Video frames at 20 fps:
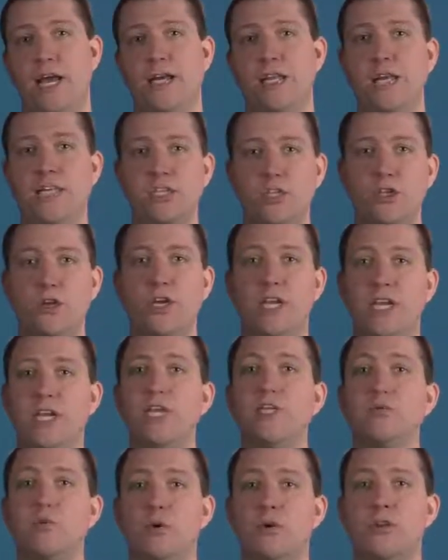And I'd like to look at
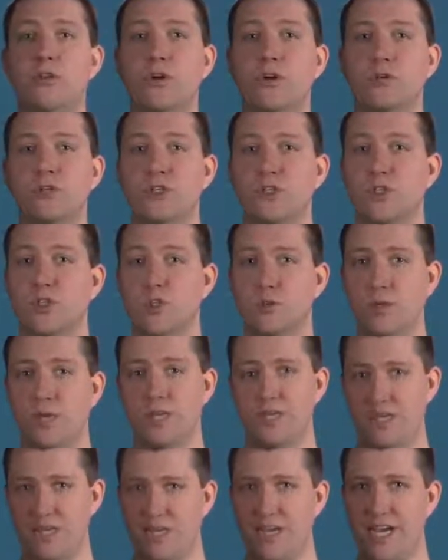each one of those
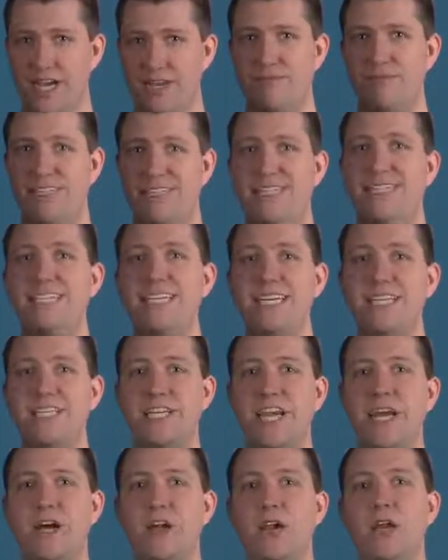in
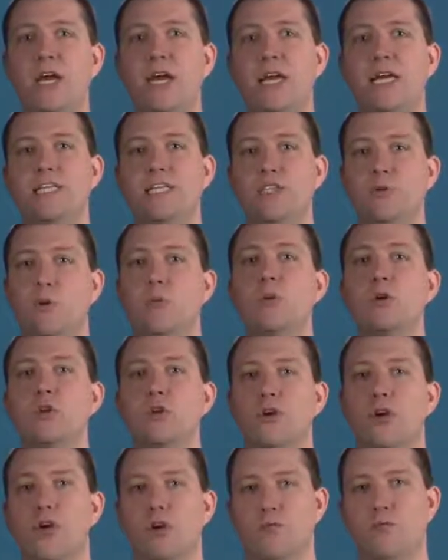detail and see what we're
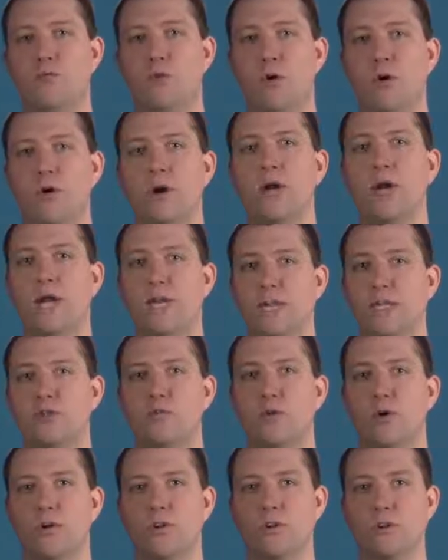looking for in
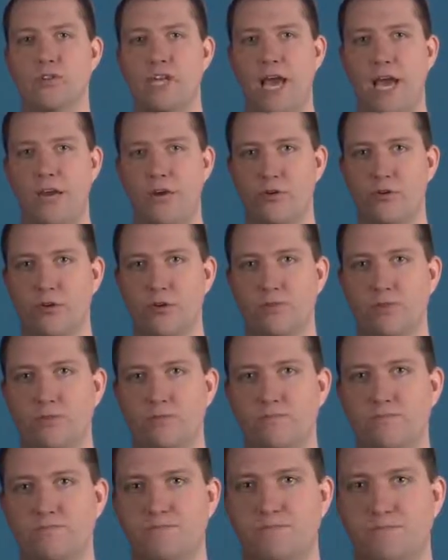each one of those categories.
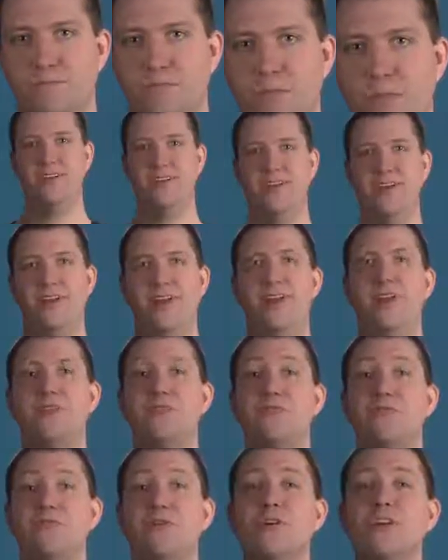
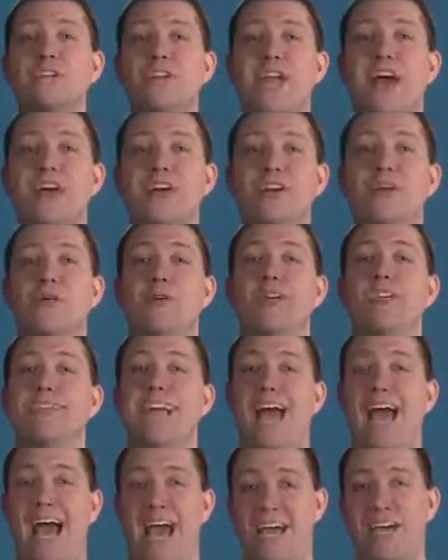The first category is
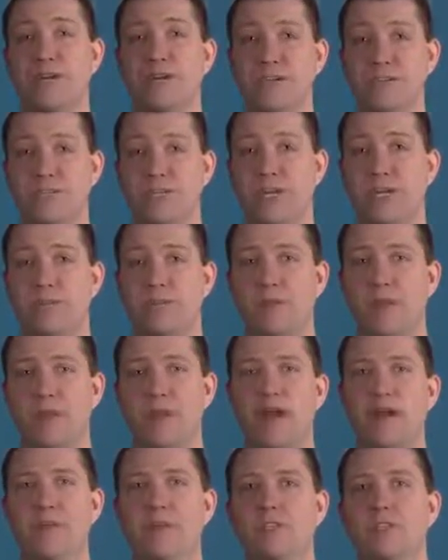accuracy,
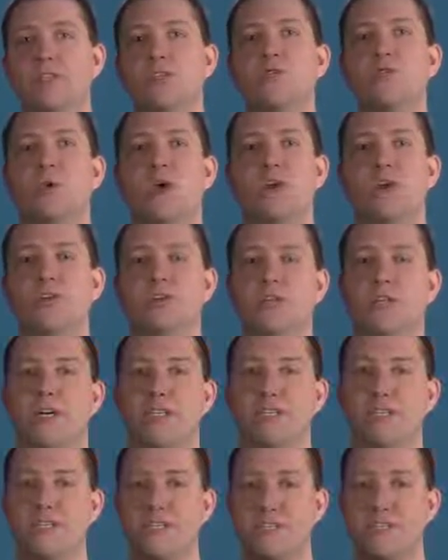and this is where you'll
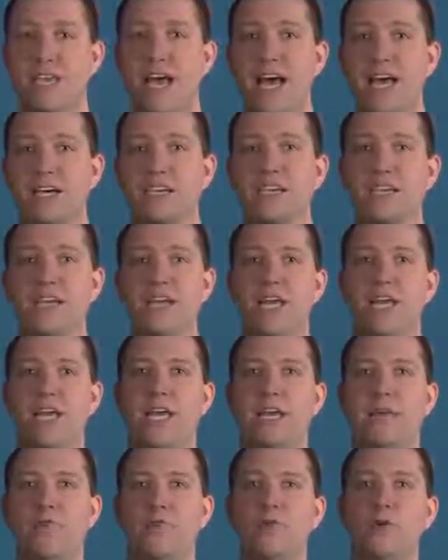assess
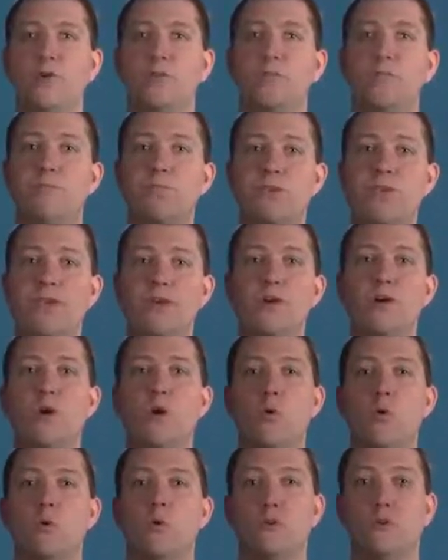if your peer
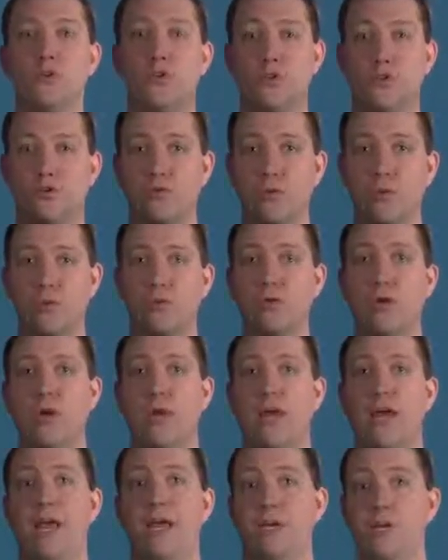was true
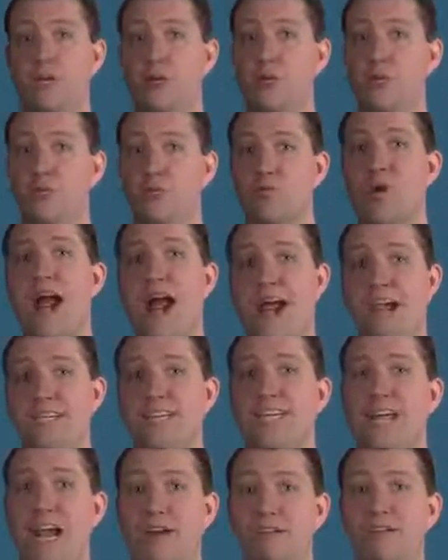and
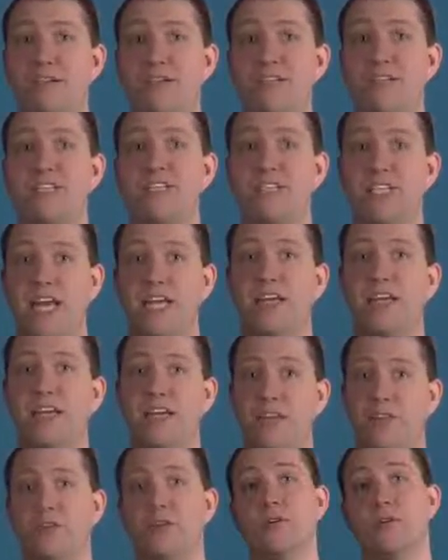correct in everything they stated
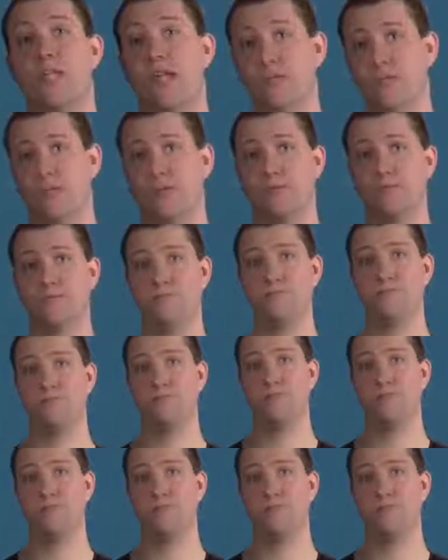in their lesson.